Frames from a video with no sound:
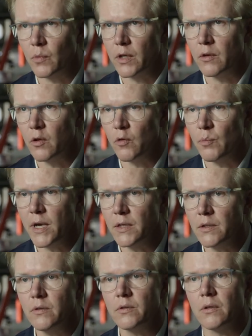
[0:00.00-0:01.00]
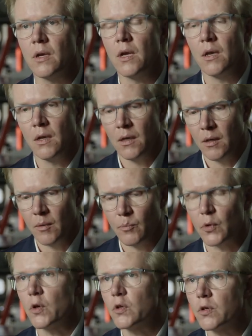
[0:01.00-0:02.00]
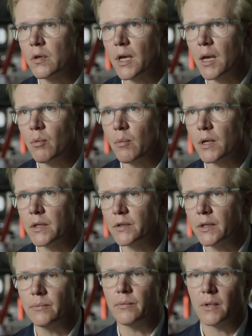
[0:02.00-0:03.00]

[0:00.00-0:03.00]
with new patents, production capability,